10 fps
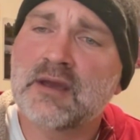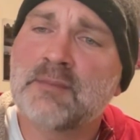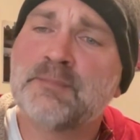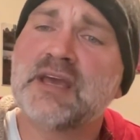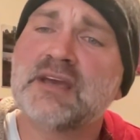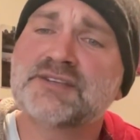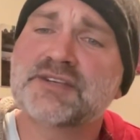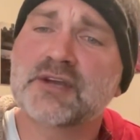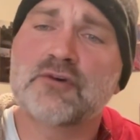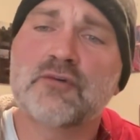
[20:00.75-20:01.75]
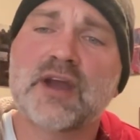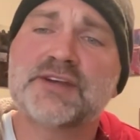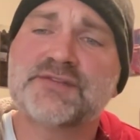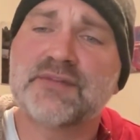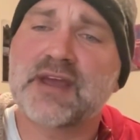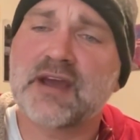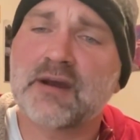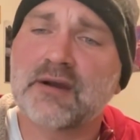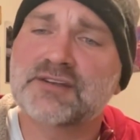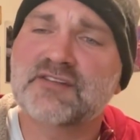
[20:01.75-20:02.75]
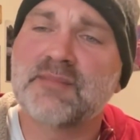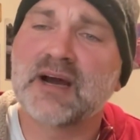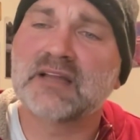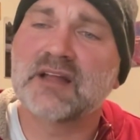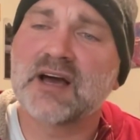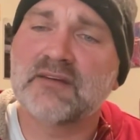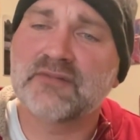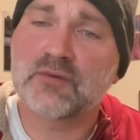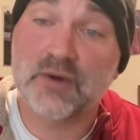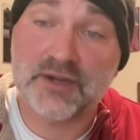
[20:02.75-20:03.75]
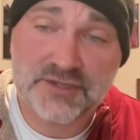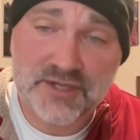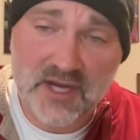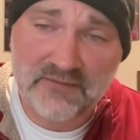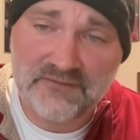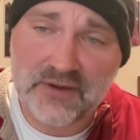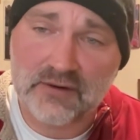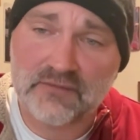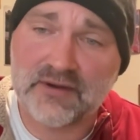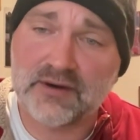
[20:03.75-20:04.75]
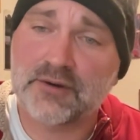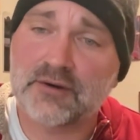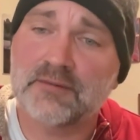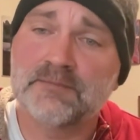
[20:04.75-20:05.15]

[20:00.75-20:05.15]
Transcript: peace, and grace for the areas of my life in which I fear failure.